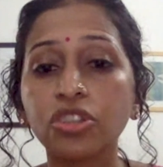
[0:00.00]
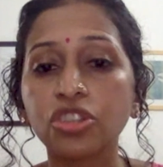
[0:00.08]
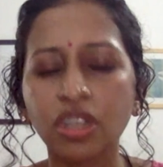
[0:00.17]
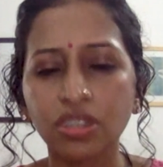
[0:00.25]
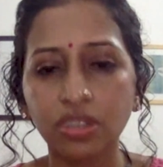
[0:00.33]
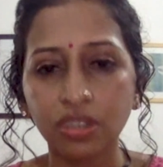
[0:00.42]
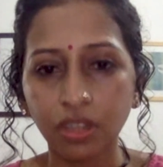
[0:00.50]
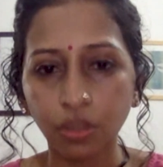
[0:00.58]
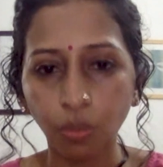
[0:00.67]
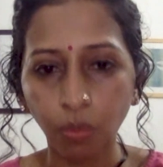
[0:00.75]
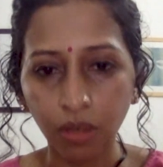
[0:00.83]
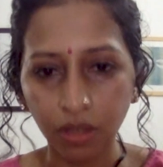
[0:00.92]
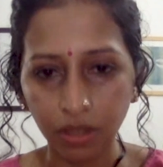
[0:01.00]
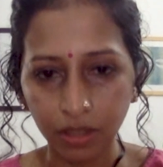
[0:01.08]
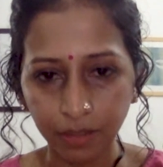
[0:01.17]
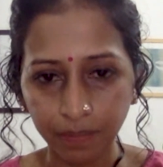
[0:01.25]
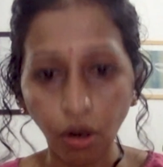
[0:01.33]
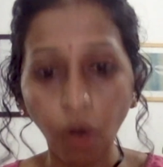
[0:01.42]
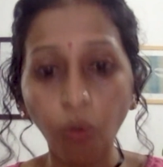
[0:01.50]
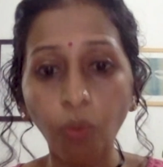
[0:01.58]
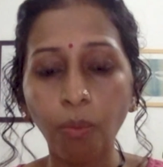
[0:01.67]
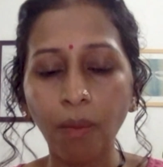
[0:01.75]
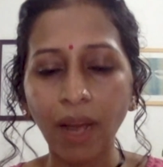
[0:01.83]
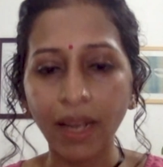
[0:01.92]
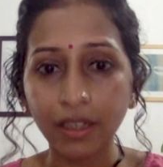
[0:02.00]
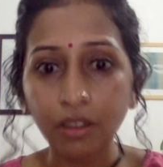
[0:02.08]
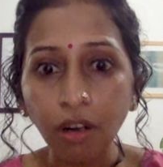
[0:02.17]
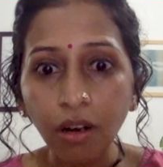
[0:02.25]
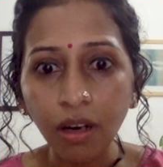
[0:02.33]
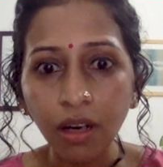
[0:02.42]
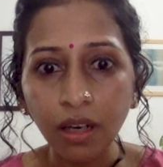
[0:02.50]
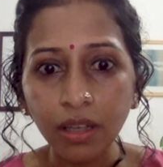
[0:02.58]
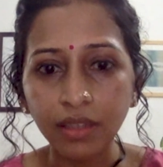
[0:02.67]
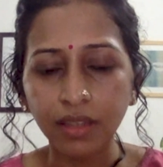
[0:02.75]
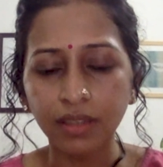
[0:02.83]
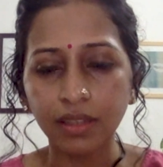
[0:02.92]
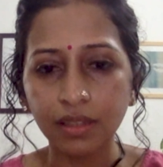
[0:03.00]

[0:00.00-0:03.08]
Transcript: trust in the world. Oh my God, this is